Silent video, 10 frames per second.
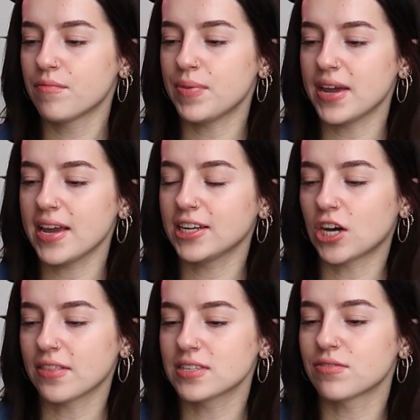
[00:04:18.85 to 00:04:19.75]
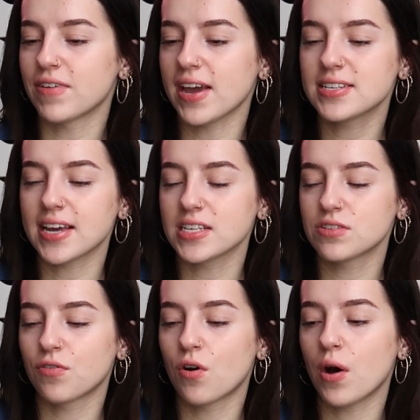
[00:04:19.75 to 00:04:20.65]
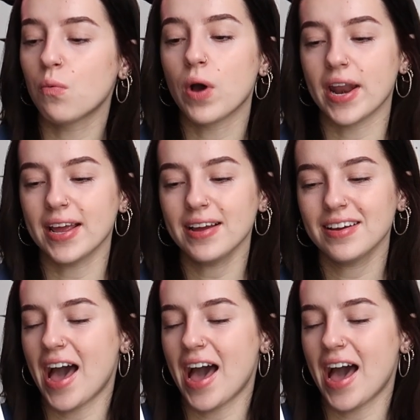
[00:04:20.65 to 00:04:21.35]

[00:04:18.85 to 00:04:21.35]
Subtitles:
be each other's fake dates for a wedding,